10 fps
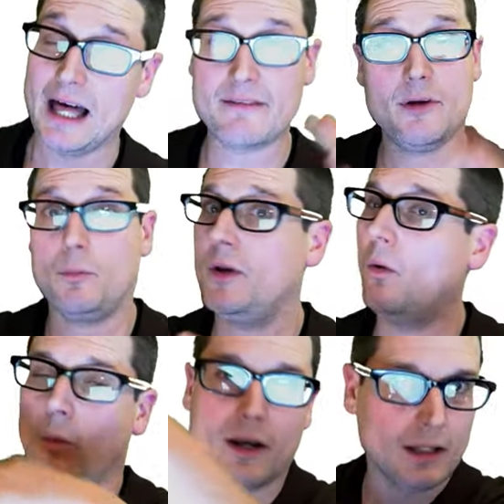of it, we don't
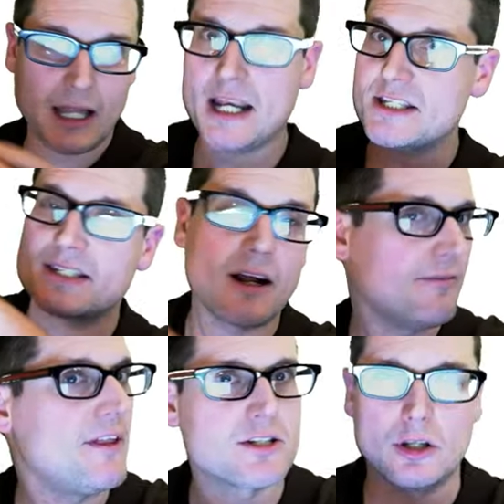want a lot of stuff
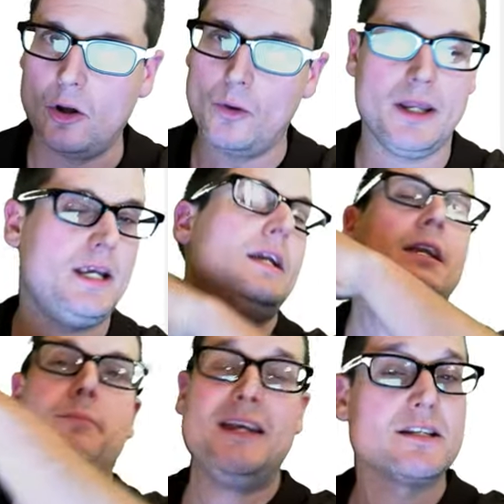that's loaded and it
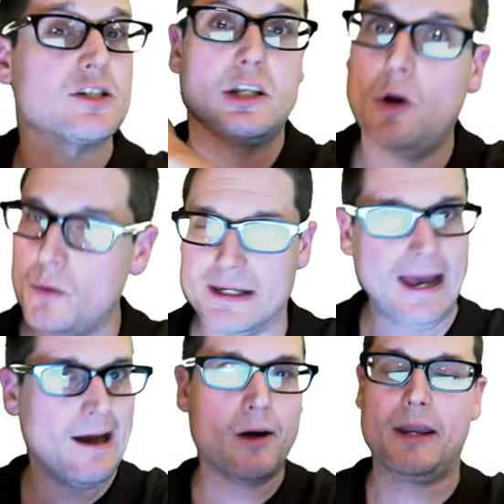being slowed down.